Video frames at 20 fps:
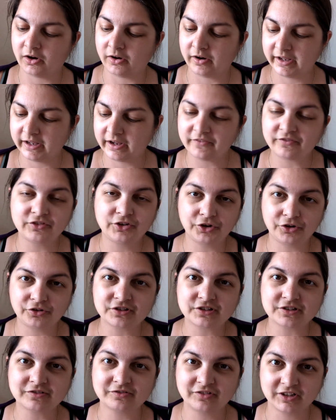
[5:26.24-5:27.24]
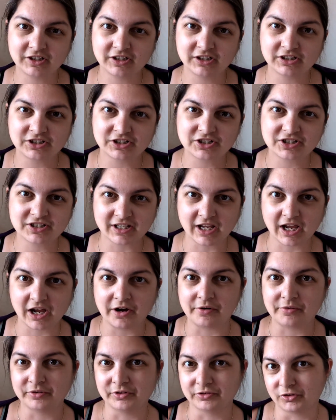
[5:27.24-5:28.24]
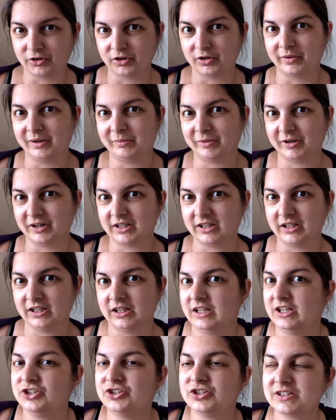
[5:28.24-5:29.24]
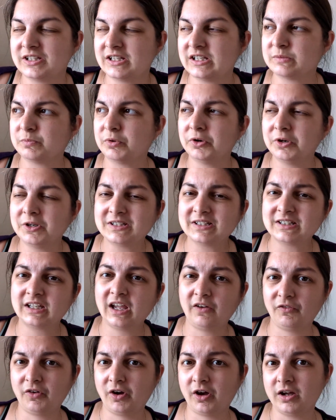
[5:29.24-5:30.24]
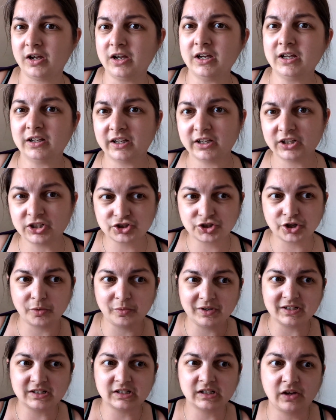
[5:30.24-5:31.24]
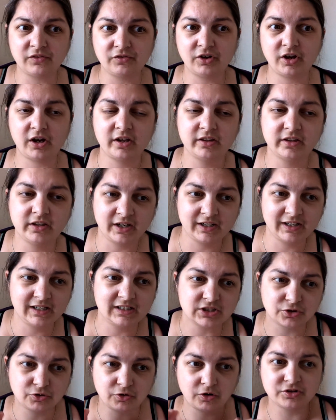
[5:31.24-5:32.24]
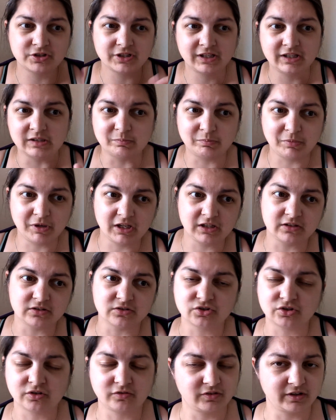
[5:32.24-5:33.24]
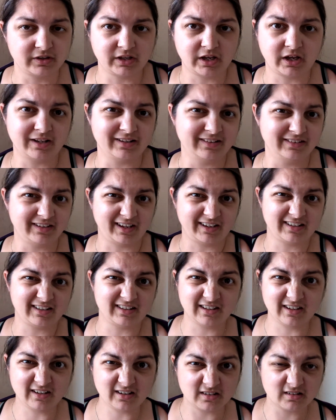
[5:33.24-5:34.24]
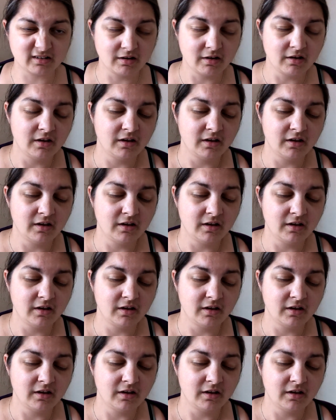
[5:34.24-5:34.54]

I have not finished Sal the Roloway monkey. He just needs putting together, like sewing together, and then I need to crochet his beard and stuff like that, and that is it.